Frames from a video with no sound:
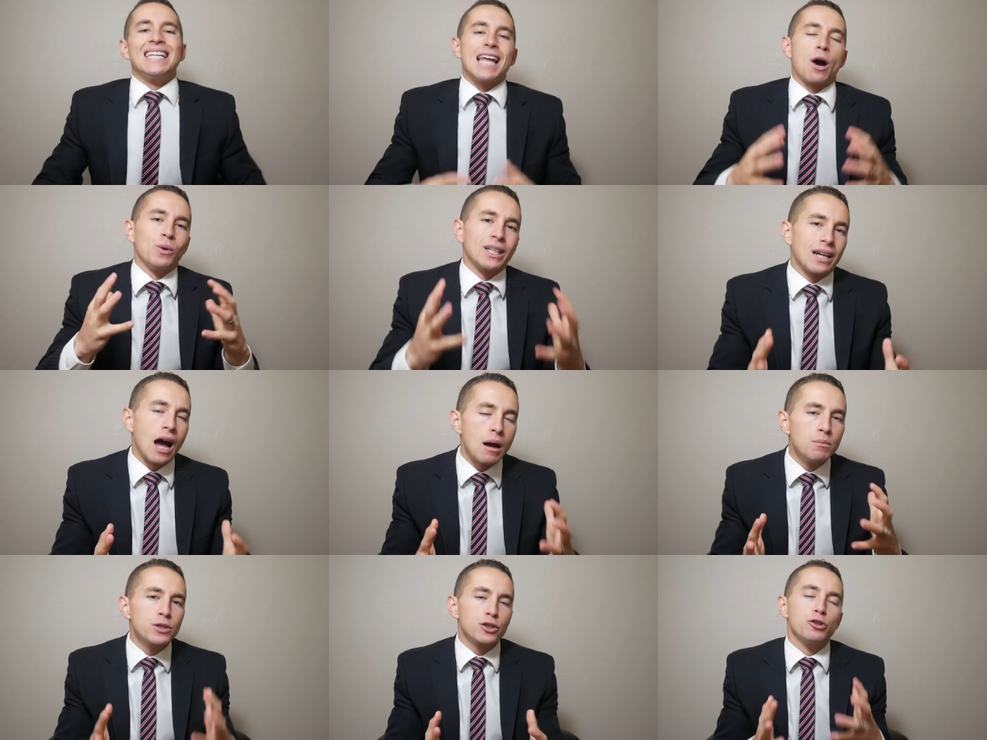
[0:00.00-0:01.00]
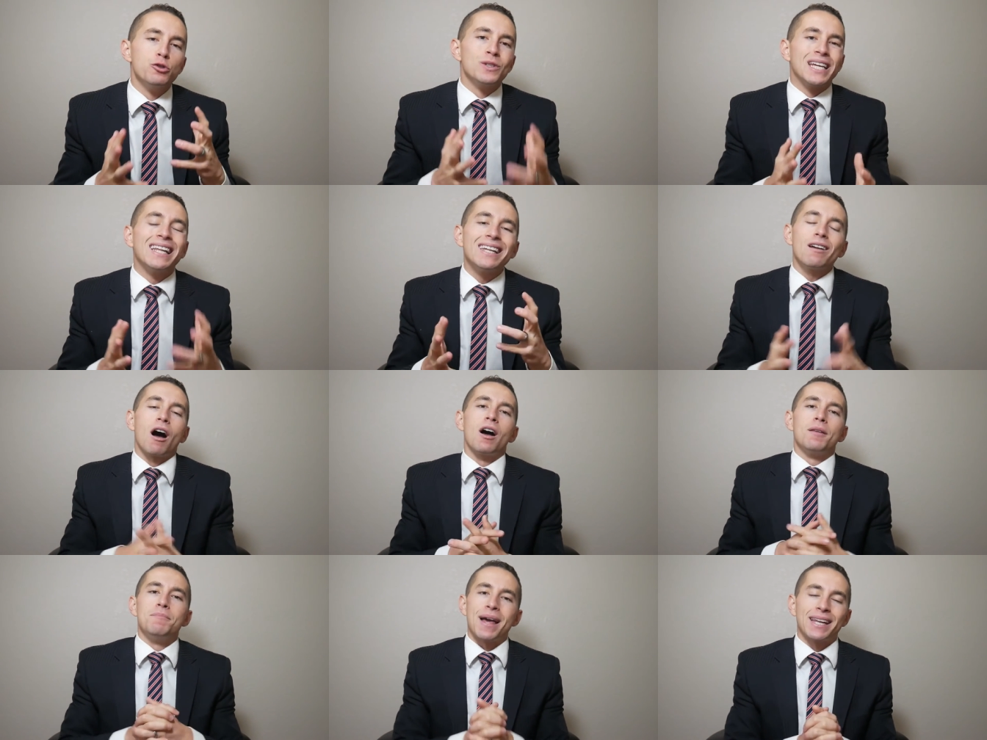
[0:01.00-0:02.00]
Now, when it comes to getting
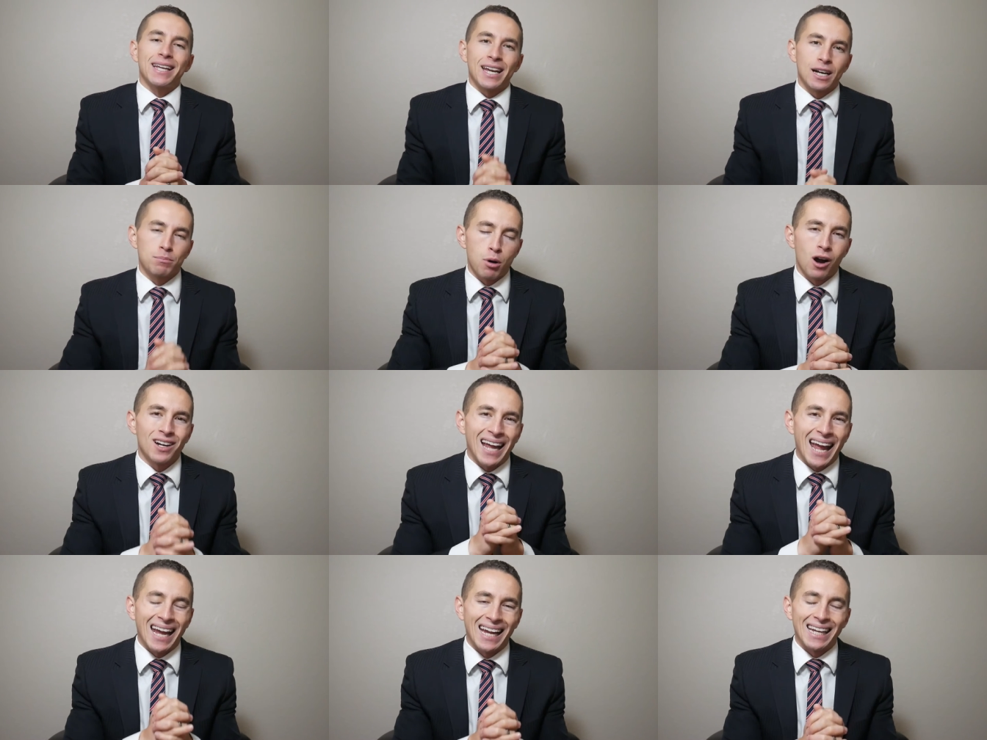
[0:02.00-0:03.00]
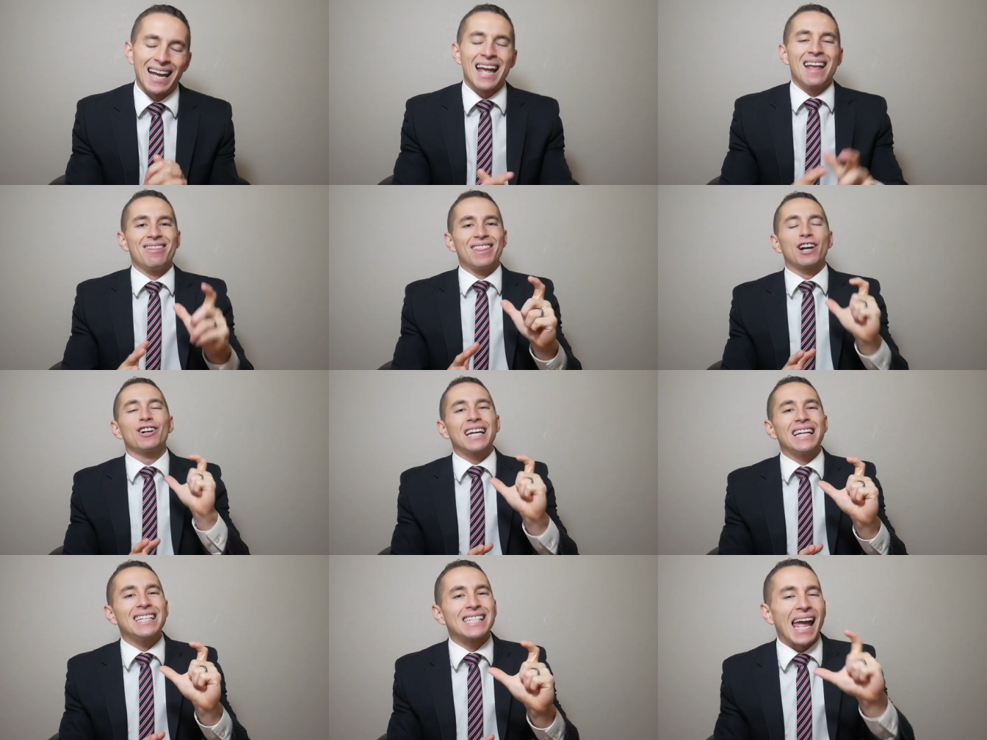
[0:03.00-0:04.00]
on Medicare Part A, there
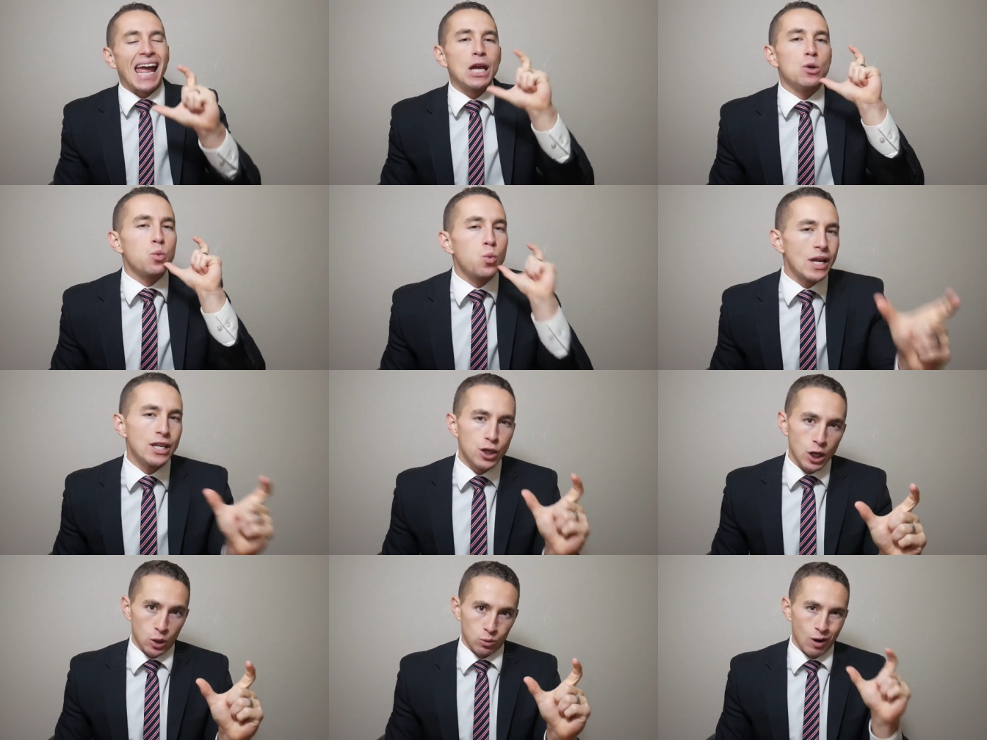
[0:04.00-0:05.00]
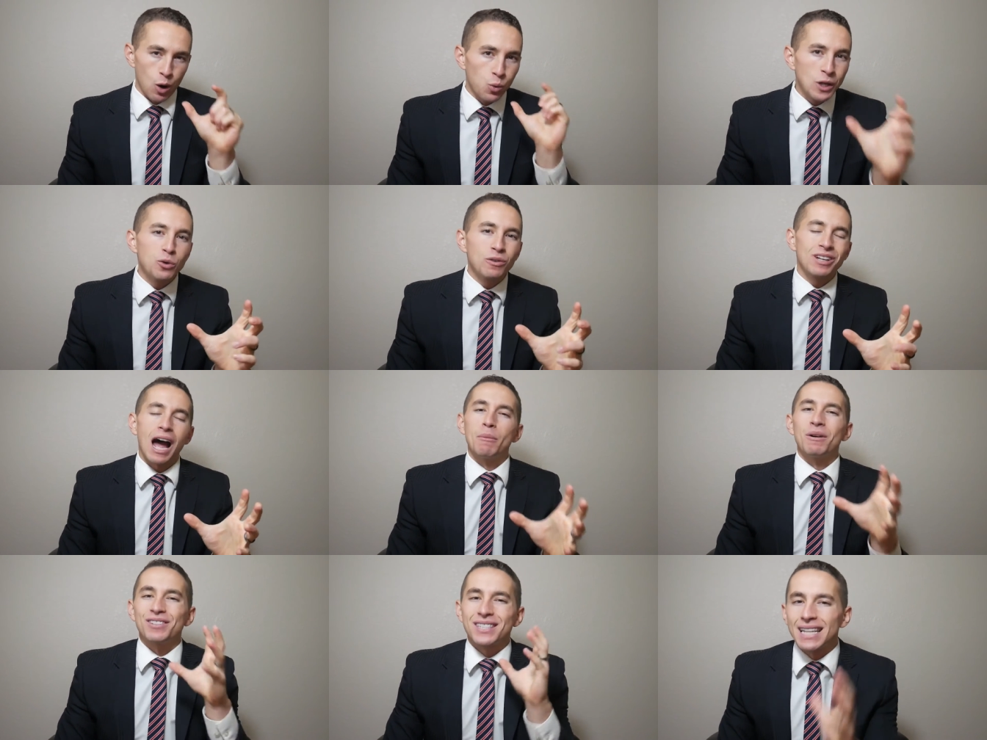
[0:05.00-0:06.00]
is a window, a window of
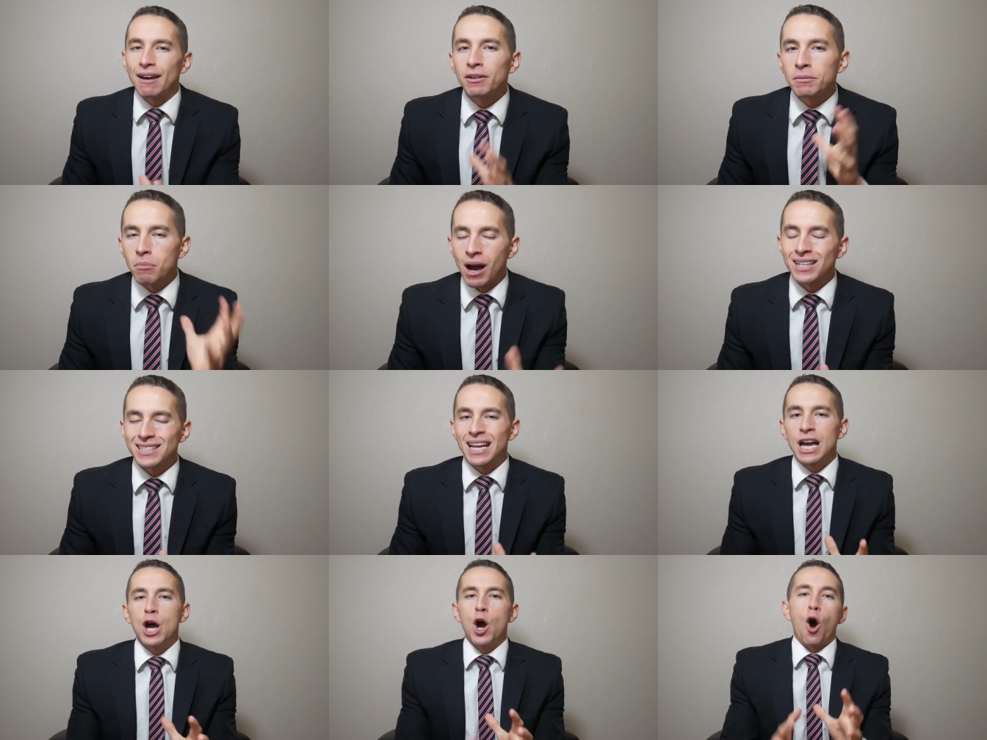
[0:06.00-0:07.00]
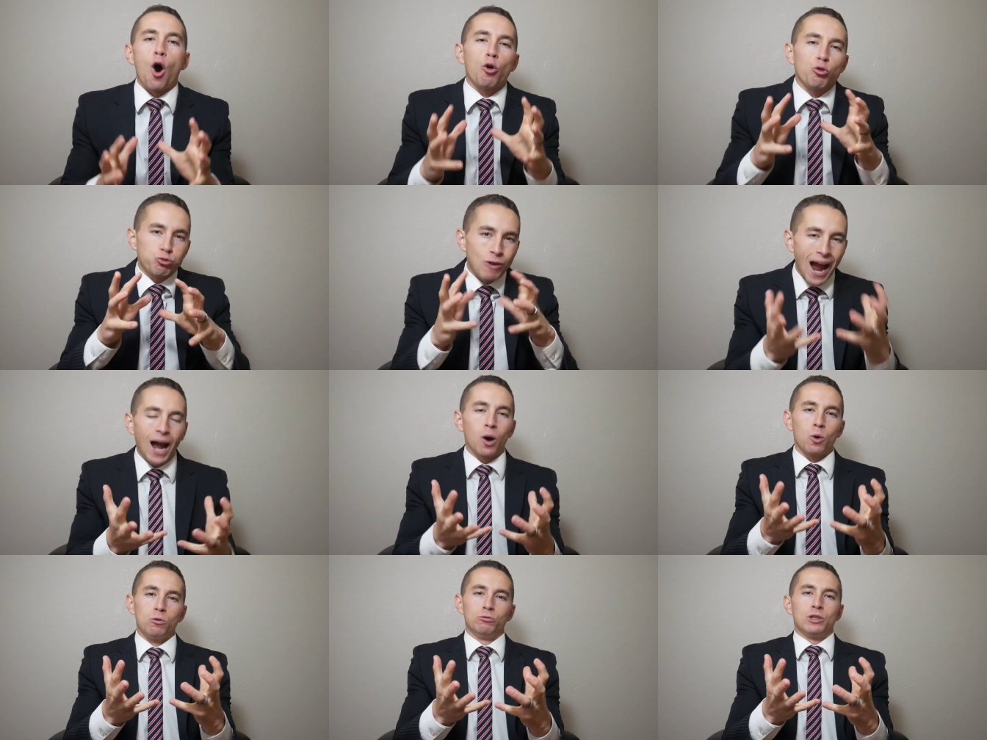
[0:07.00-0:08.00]
time of seven months
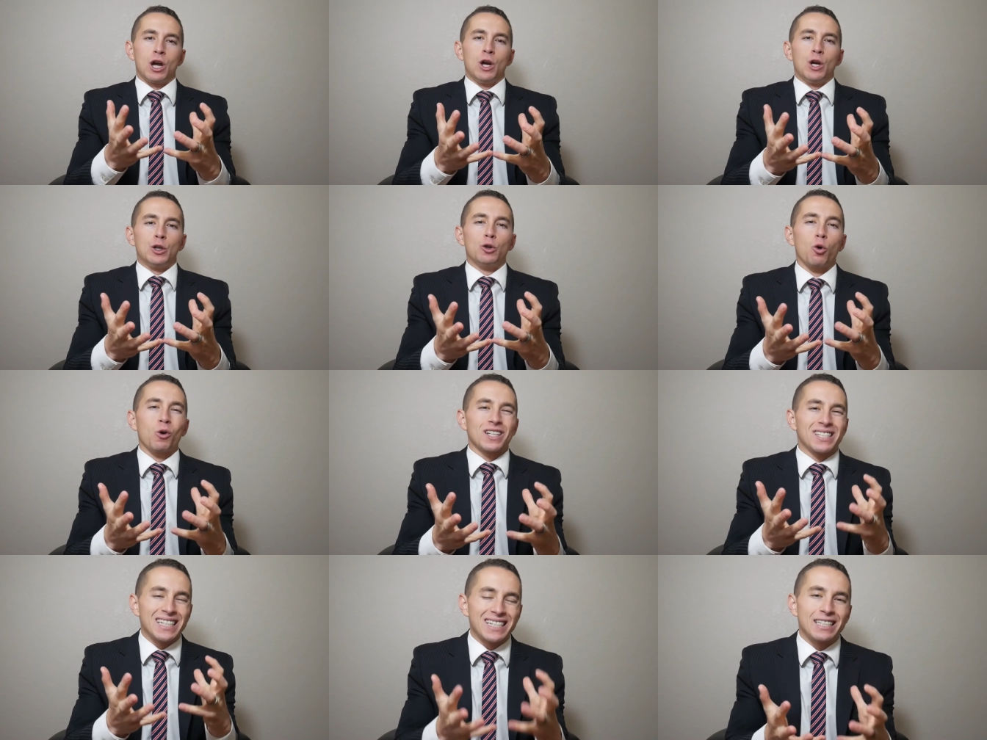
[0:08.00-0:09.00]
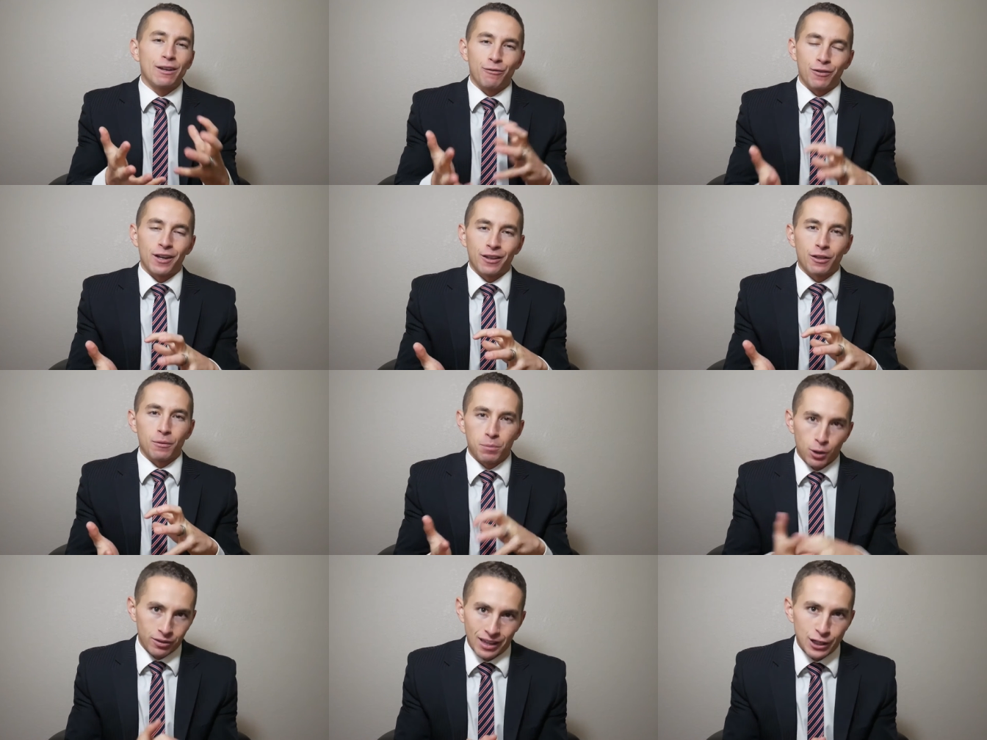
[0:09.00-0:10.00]
around your 65th
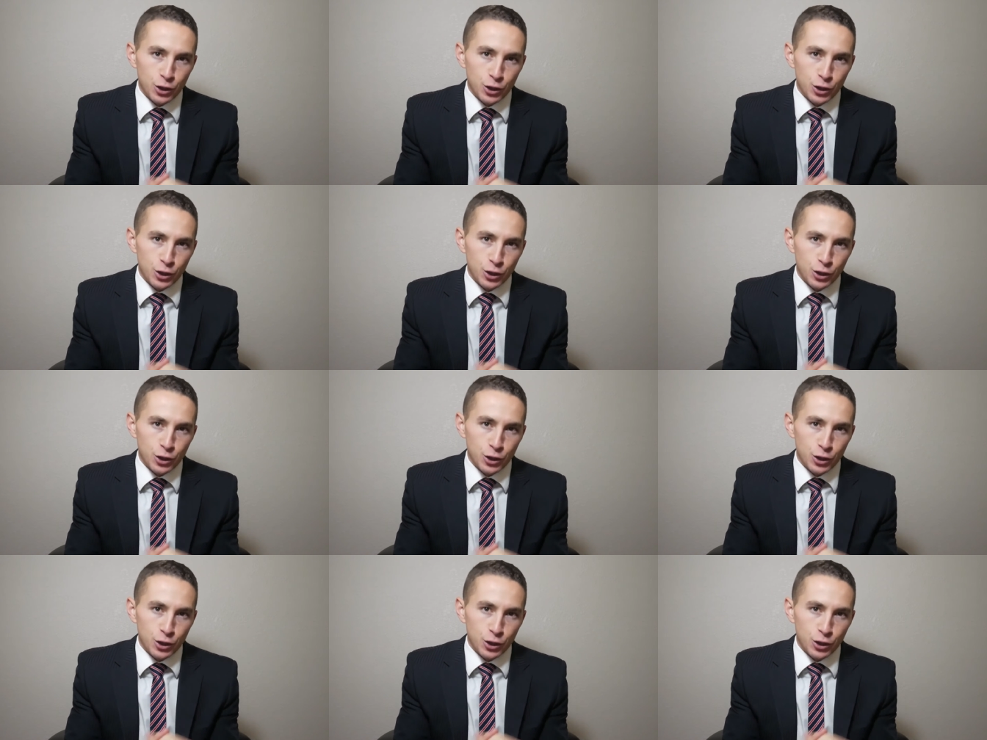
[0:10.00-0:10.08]
birthday.